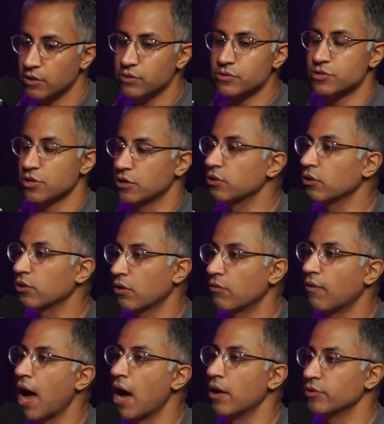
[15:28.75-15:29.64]
you start to look
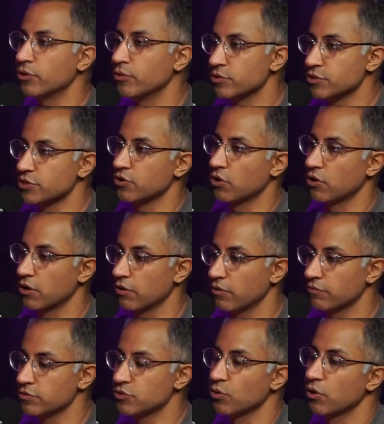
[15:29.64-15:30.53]
around you and start
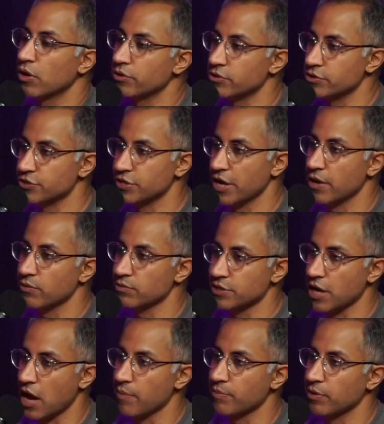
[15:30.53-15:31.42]
to sort of understand
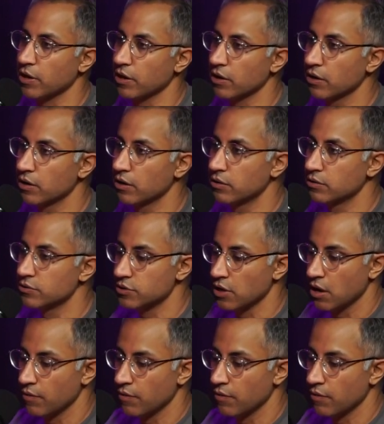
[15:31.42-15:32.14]
what's happening. So.